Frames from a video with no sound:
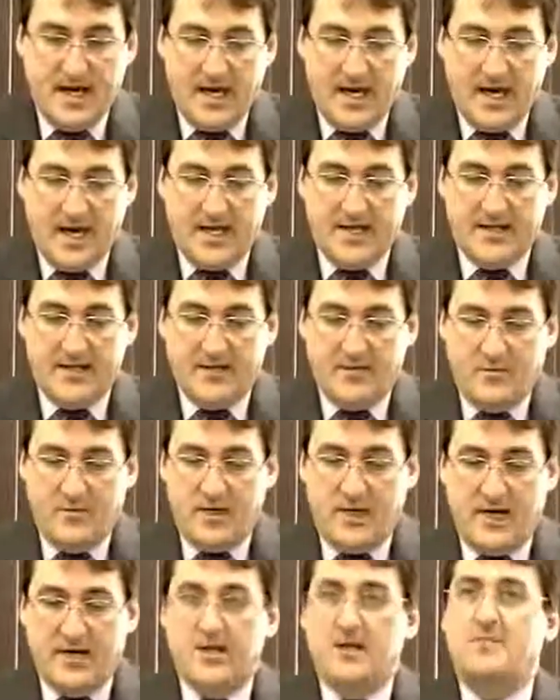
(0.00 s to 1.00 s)
And when
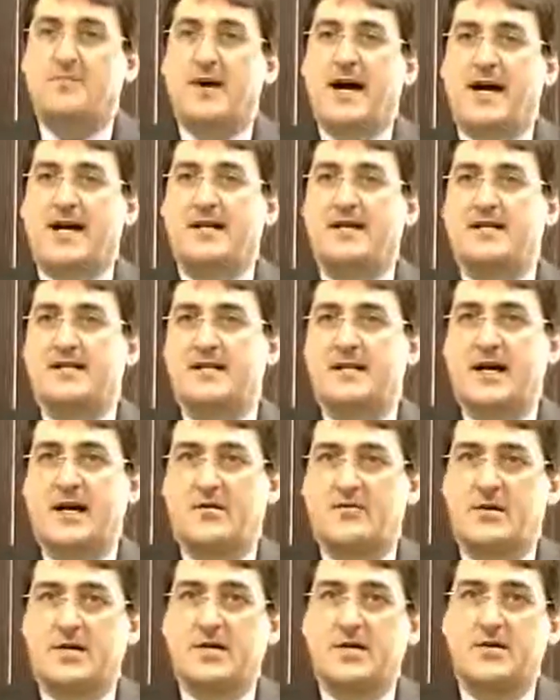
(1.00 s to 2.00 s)
I look back at it
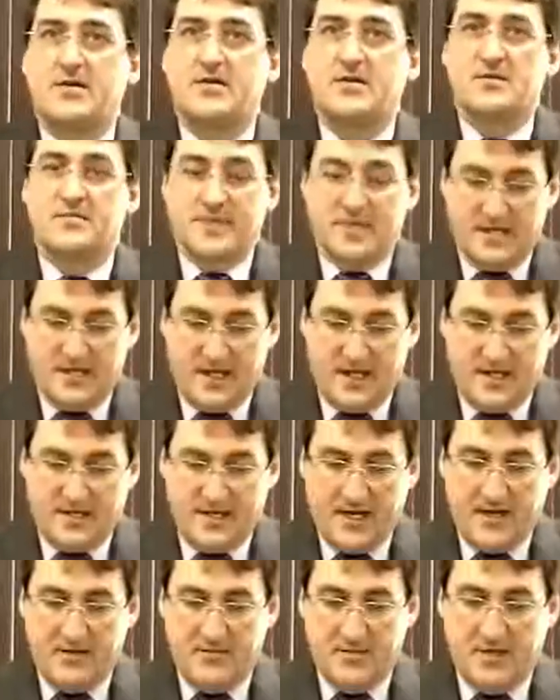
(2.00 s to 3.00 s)
now, what a huge mistake
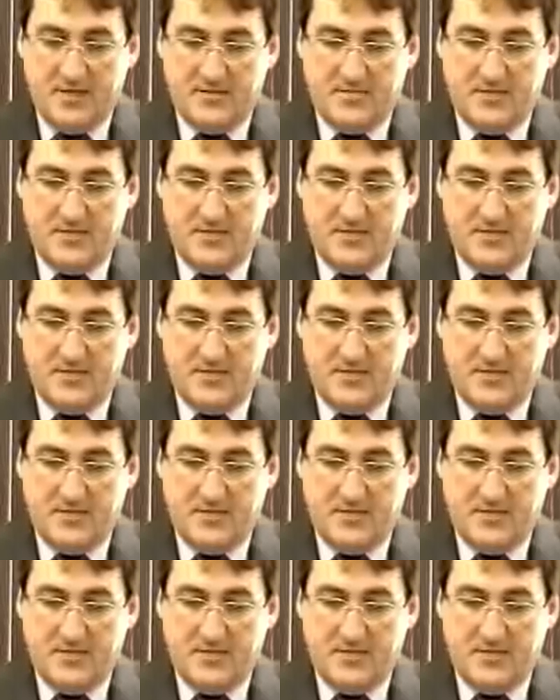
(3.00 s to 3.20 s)
that was,